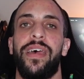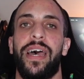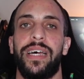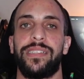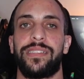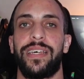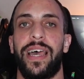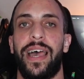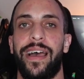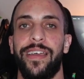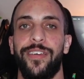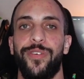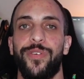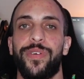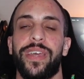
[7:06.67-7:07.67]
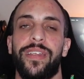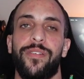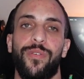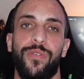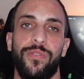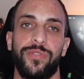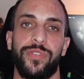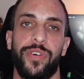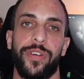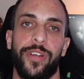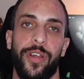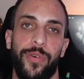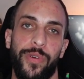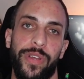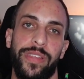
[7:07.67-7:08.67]
as to how you can also
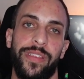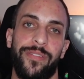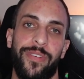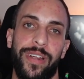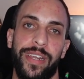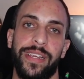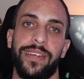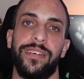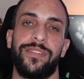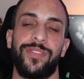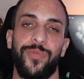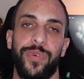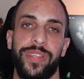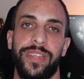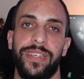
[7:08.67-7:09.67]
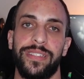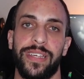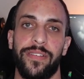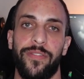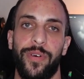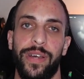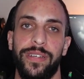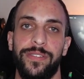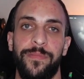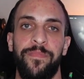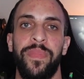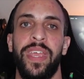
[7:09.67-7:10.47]
go in the running to win these giveaways.